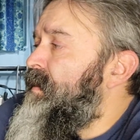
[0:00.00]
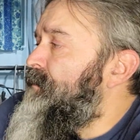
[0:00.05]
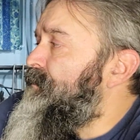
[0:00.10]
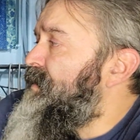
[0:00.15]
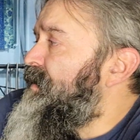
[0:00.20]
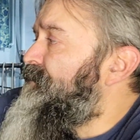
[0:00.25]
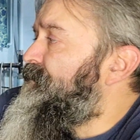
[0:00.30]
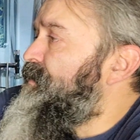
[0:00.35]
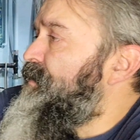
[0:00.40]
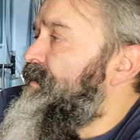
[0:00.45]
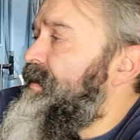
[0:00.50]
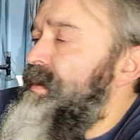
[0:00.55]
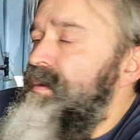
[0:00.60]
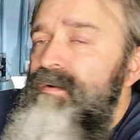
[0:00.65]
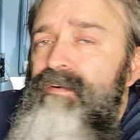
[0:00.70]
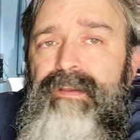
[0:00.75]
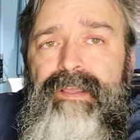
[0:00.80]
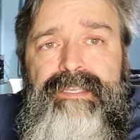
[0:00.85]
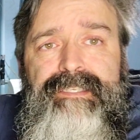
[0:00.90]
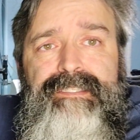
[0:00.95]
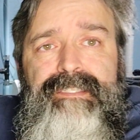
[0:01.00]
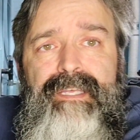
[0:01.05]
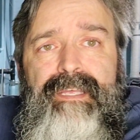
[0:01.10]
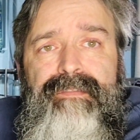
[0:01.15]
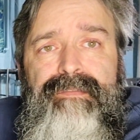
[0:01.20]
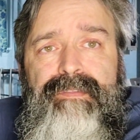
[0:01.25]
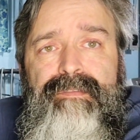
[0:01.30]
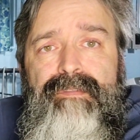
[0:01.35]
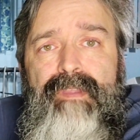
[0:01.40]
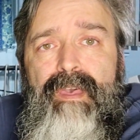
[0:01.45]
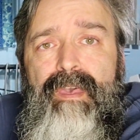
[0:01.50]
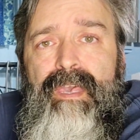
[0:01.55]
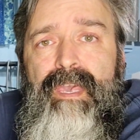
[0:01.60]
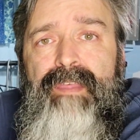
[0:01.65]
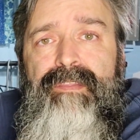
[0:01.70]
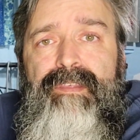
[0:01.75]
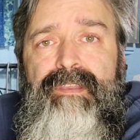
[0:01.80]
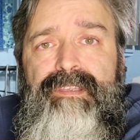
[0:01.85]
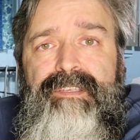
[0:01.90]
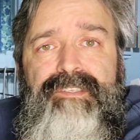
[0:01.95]
If you're interested,
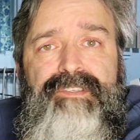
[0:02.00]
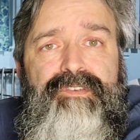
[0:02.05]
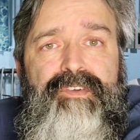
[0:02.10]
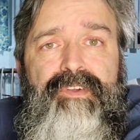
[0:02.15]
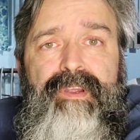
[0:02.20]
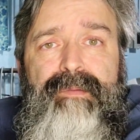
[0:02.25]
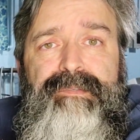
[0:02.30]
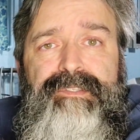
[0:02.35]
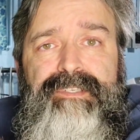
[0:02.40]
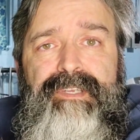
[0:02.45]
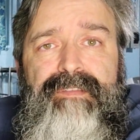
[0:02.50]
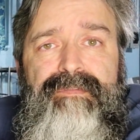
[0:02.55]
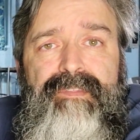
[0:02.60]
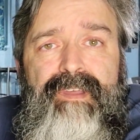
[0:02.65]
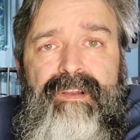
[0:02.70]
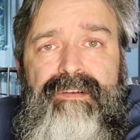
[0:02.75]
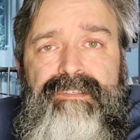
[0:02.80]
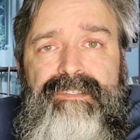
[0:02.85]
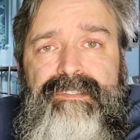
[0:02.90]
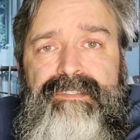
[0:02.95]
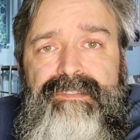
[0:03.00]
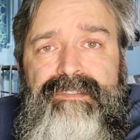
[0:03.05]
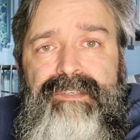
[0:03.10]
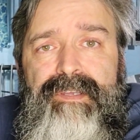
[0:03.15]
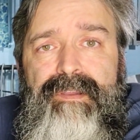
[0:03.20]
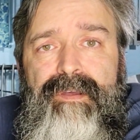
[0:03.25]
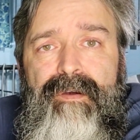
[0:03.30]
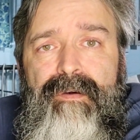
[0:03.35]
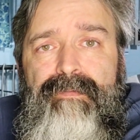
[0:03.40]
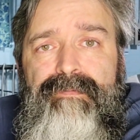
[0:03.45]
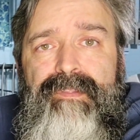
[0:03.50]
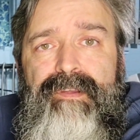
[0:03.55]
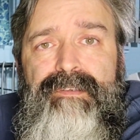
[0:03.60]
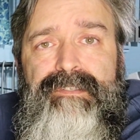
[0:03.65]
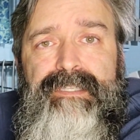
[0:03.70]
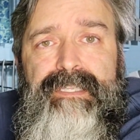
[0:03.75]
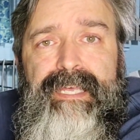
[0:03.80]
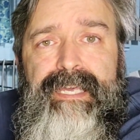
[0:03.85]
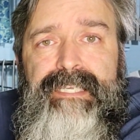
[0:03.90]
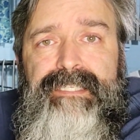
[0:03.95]
in the description there's
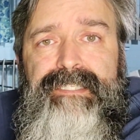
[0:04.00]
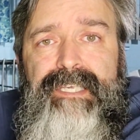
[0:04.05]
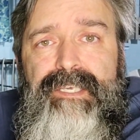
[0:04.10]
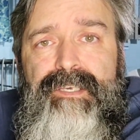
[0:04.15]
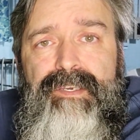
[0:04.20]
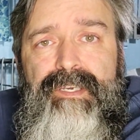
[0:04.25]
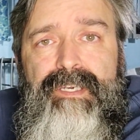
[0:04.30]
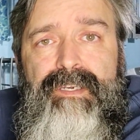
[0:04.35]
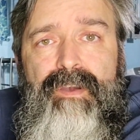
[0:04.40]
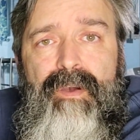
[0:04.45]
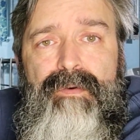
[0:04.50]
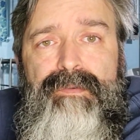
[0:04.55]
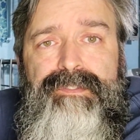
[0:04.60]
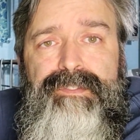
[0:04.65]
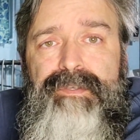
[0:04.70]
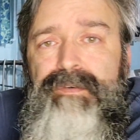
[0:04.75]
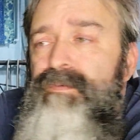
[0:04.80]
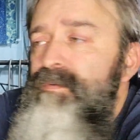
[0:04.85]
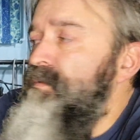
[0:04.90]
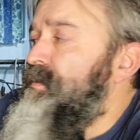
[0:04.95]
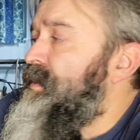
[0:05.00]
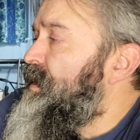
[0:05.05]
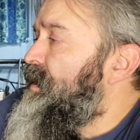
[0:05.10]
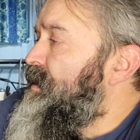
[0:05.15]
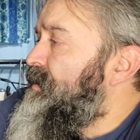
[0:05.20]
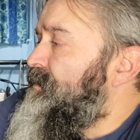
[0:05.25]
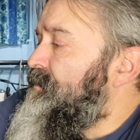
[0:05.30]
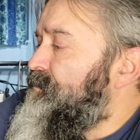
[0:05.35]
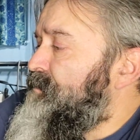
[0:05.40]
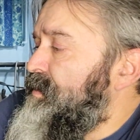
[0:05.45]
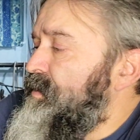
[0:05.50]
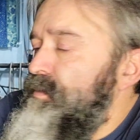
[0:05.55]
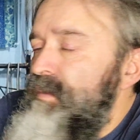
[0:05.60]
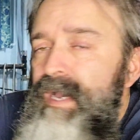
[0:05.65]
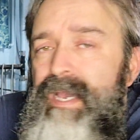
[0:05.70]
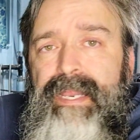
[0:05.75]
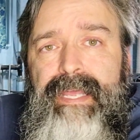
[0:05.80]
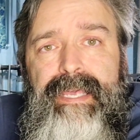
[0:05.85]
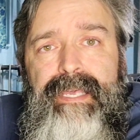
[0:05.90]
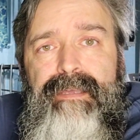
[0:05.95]
links that you can go to Blue
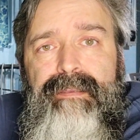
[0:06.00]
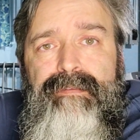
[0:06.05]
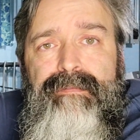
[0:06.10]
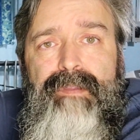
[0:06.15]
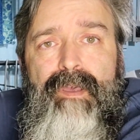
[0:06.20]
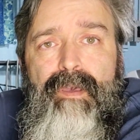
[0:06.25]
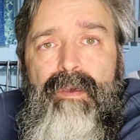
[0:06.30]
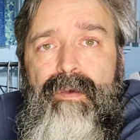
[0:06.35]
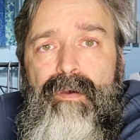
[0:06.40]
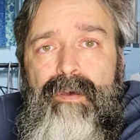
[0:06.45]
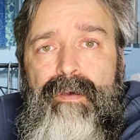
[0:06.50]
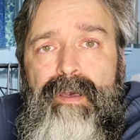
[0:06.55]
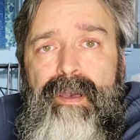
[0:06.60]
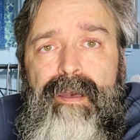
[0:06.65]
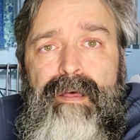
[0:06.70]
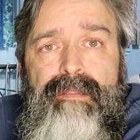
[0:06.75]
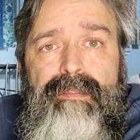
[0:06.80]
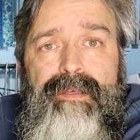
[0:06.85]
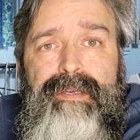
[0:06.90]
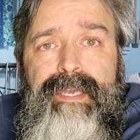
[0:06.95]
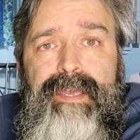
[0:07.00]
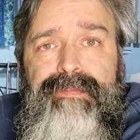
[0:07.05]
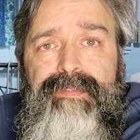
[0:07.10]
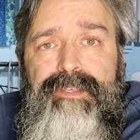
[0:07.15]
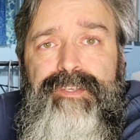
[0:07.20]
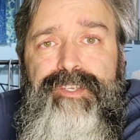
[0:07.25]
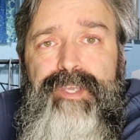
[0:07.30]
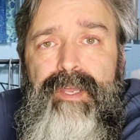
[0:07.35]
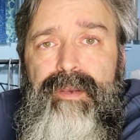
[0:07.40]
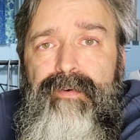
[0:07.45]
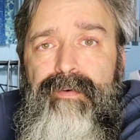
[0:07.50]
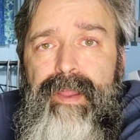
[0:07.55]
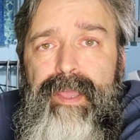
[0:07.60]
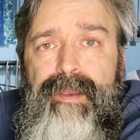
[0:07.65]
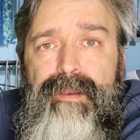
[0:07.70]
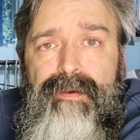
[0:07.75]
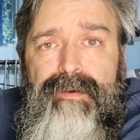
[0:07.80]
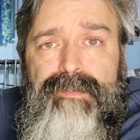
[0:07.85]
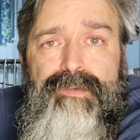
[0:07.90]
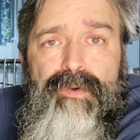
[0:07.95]
Eddy and look at the
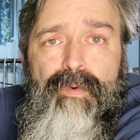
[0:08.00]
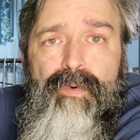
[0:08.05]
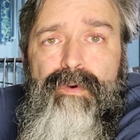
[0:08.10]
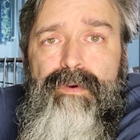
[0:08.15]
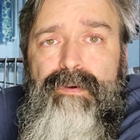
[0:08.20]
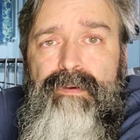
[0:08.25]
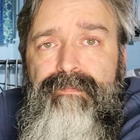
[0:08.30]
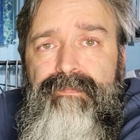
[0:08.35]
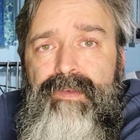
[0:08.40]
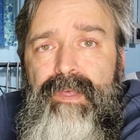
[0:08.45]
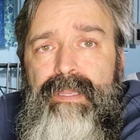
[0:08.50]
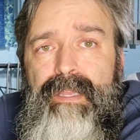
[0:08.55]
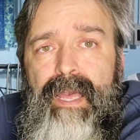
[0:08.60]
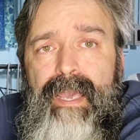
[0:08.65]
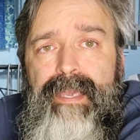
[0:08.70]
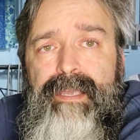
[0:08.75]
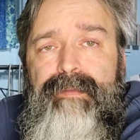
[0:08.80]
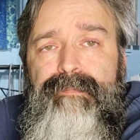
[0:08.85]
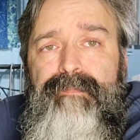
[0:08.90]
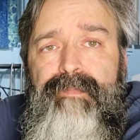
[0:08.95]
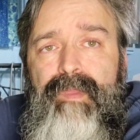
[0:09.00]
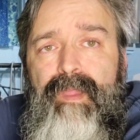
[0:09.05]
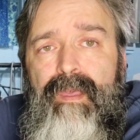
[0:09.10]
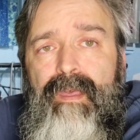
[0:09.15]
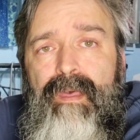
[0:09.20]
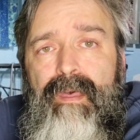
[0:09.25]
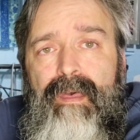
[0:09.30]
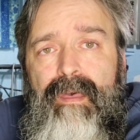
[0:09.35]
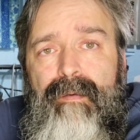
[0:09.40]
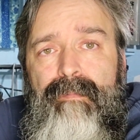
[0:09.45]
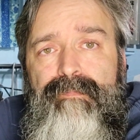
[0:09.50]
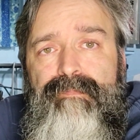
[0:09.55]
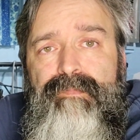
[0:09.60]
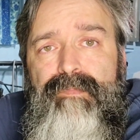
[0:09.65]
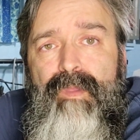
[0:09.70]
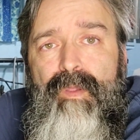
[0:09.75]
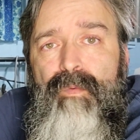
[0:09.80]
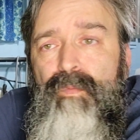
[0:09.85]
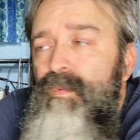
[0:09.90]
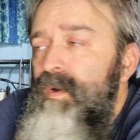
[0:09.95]
generators, order if you like.
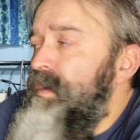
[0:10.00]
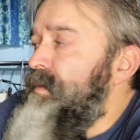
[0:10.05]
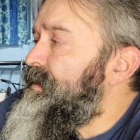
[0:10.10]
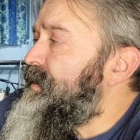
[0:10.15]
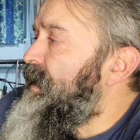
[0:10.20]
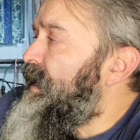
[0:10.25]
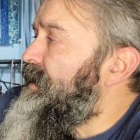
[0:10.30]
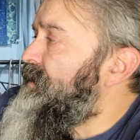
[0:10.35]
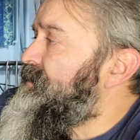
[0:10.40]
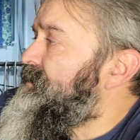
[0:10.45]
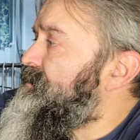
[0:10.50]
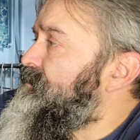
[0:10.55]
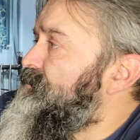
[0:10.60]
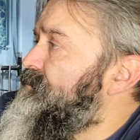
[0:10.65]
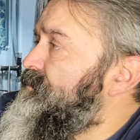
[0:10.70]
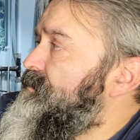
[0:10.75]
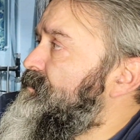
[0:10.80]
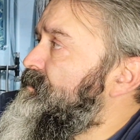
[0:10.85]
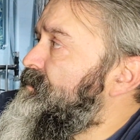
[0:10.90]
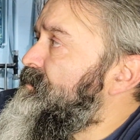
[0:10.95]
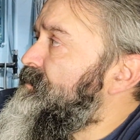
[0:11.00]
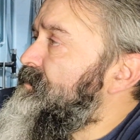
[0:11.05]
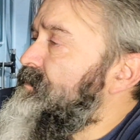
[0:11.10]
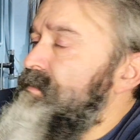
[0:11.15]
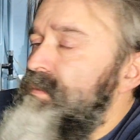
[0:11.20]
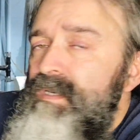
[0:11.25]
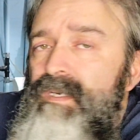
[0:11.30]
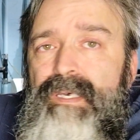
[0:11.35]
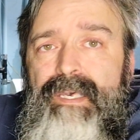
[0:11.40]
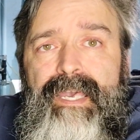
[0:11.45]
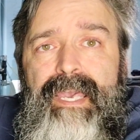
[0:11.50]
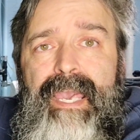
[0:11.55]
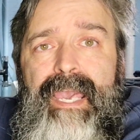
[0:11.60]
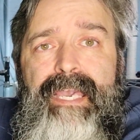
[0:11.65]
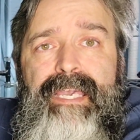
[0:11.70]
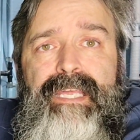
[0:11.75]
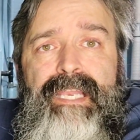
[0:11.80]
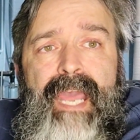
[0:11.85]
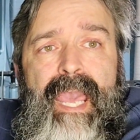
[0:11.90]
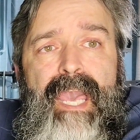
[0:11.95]
Well, you guys, it
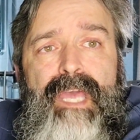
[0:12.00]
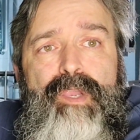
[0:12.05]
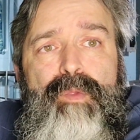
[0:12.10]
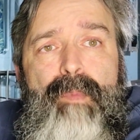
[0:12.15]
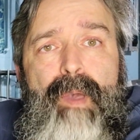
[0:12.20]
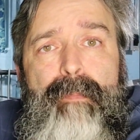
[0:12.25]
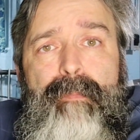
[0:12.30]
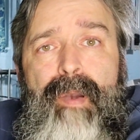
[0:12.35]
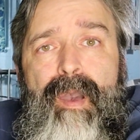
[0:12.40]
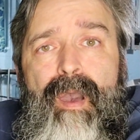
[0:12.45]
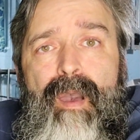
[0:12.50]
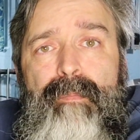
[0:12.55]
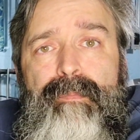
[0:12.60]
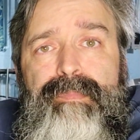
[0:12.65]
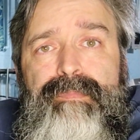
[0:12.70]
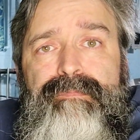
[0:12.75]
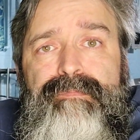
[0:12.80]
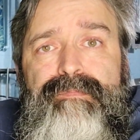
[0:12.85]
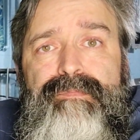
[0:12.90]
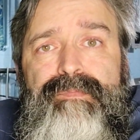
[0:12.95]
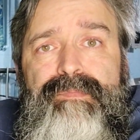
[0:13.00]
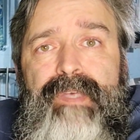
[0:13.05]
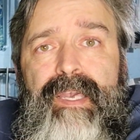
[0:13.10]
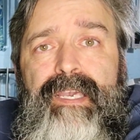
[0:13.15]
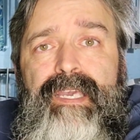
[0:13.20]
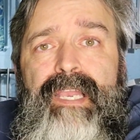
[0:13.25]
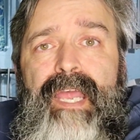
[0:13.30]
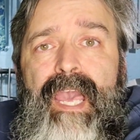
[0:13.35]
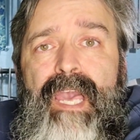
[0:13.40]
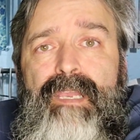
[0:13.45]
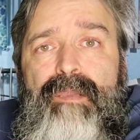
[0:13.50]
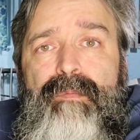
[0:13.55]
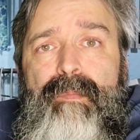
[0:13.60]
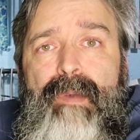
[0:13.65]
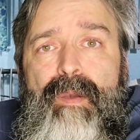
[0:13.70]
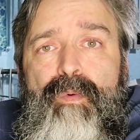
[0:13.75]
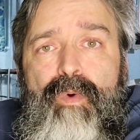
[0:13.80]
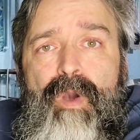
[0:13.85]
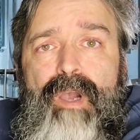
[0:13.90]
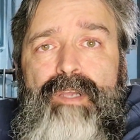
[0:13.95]
can handle my pump, it can handle my
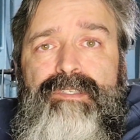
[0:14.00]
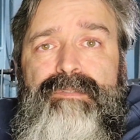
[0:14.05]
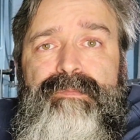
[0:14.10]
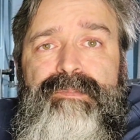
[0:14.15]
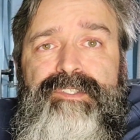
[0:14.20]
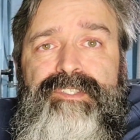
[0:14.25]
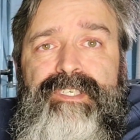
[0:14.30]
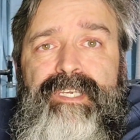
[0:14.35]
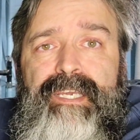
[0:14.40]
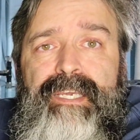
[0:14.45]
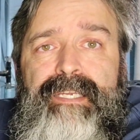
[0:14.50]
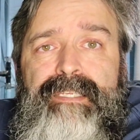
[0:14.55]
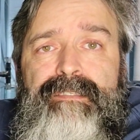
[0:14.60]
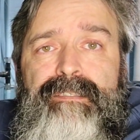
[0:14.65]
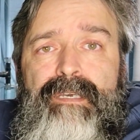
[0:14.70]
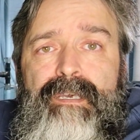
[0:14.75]
washing machine.